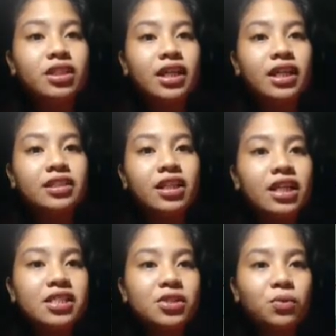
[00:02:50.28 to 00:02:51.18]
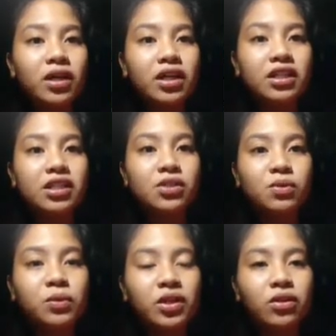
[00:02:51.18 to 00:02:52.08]
The last one is
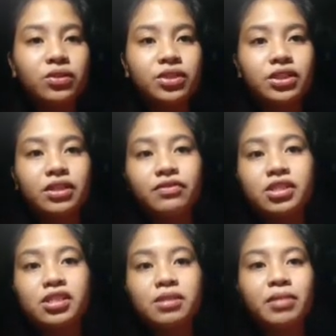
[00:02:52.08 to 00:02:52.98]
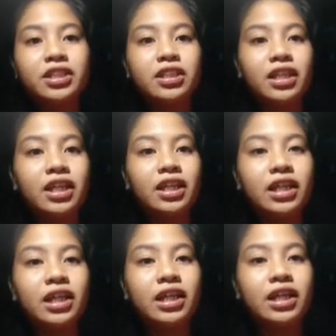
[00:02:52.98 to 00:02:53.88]
what we call the reversibility.
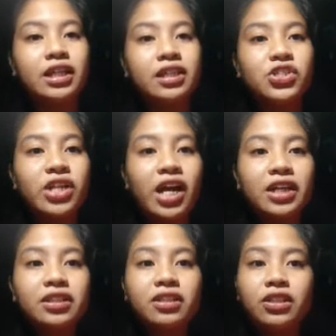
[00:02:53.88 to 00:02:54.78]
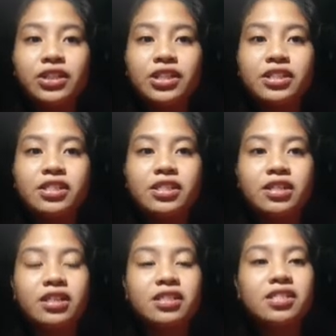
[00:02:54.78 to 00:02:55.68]
The child learns
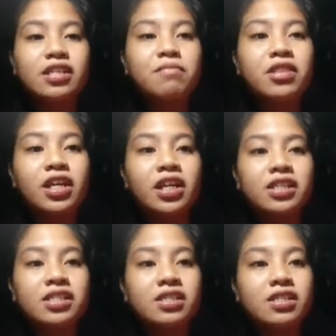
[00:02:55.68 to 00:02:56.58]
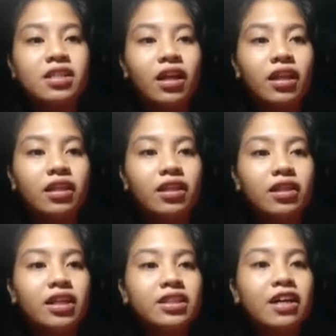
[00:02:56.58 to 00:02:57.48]
that some things
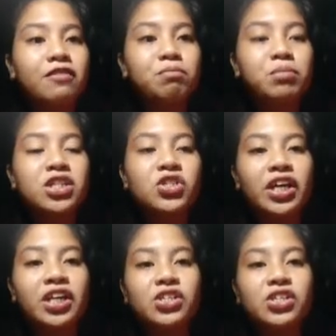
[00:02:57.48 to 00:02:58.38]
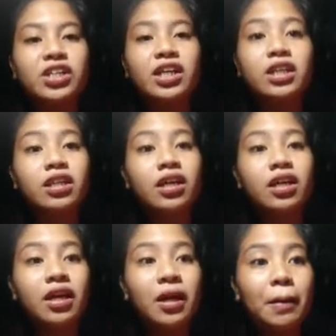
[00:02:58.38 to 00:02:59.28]
that have been changed can
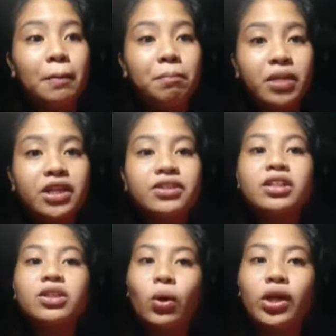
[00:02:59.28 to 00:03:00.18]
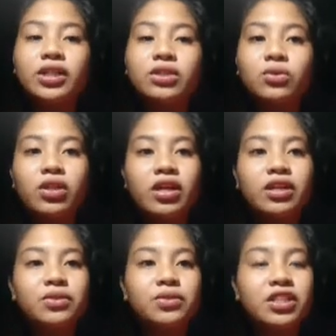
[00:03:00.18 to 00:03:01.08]
be returned to
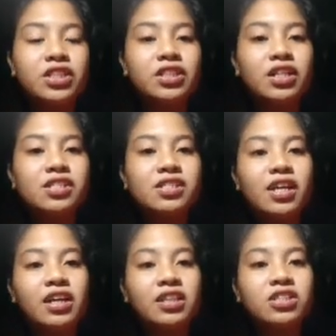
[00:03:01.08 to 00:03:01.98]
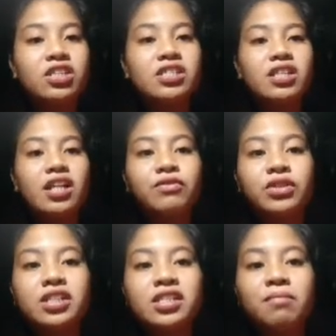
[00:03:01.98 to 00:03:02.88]
their original state. Just like, for
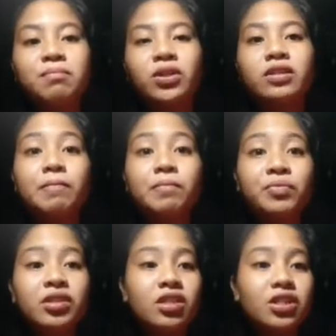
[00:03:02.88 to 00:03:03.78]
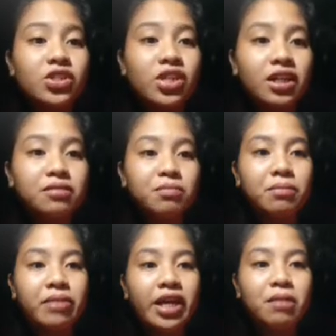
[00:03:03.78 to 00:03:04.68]
example, the child may
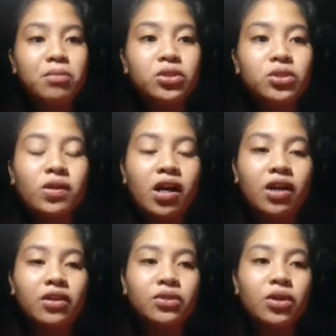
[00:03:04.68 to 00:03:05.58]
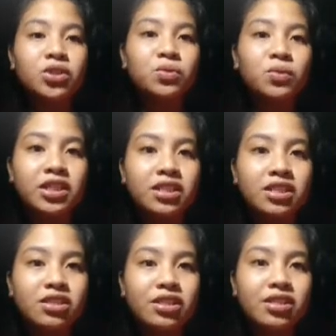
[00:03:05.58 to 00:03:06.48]
able to count onwards,
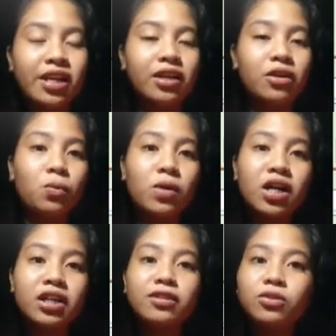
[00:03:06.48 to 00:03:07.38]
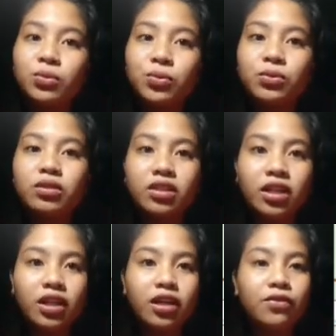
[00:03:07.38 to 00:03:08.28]
just like 1, 2,
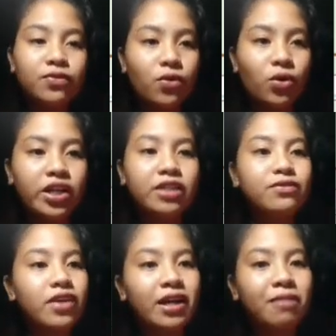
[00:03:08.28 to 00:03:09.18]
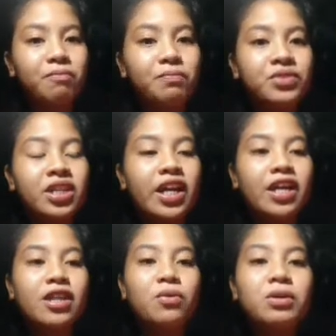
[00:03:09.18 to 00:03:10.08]
3, 4, and 5,
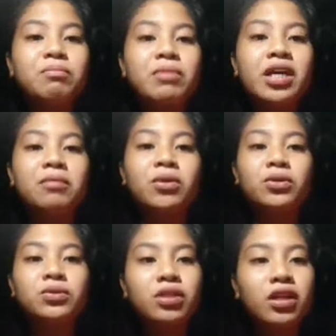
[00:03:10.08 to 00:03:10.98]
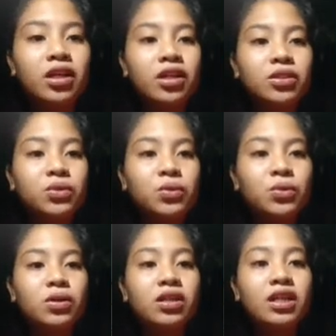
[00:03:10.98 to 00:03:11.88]
and they will be able
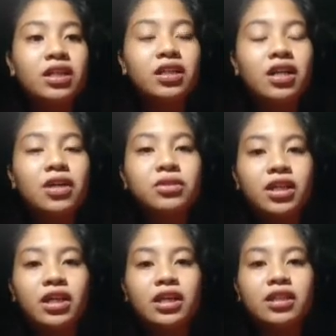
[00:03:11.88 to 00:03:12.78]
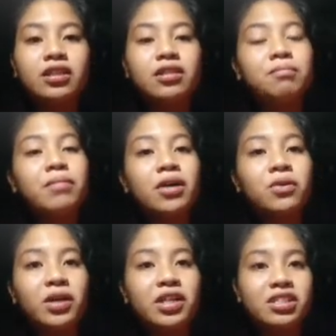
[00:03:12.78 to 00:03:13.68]
to count it
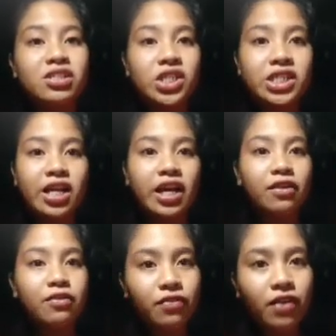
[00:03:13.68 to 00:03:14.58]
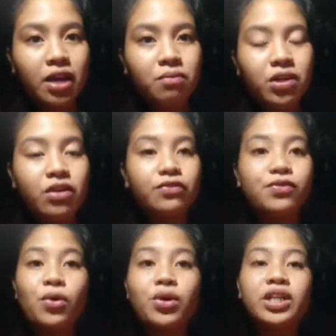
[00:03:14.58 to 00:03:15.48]
backwards, just like 5,
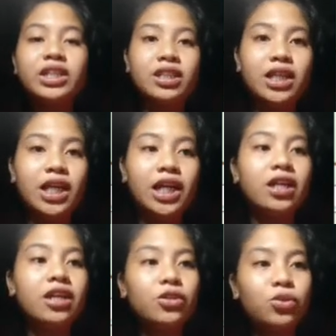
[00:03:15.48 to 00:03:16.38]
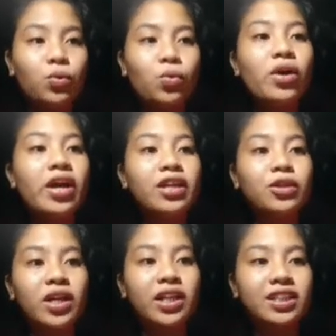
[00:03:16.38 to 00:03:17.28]
4, 3, 2, and 1.